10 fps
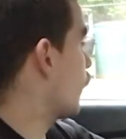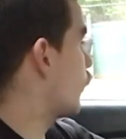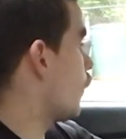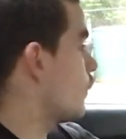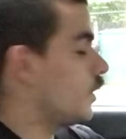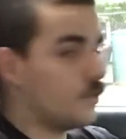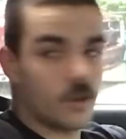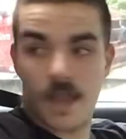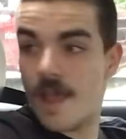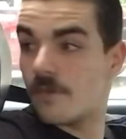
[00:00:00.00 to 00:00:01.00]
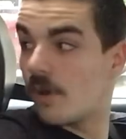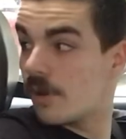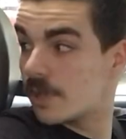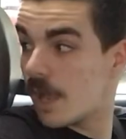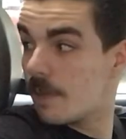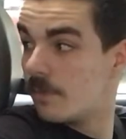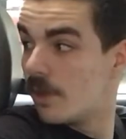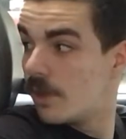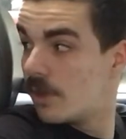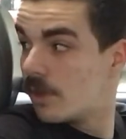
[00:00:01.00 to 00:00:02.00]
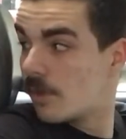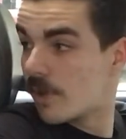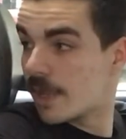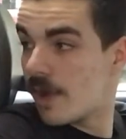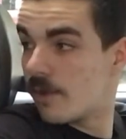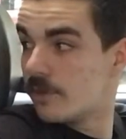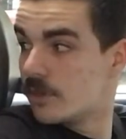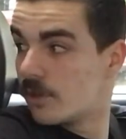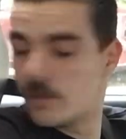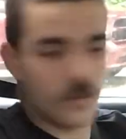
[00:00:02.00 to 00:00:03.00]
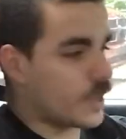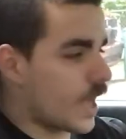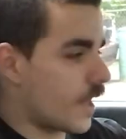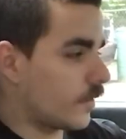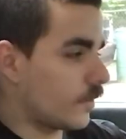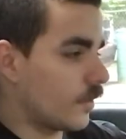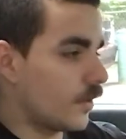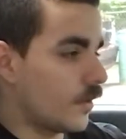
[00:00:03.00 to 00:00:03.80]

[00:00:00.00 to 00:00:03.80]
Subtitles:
so that means you're going to have a hard time going out if you don't use gas.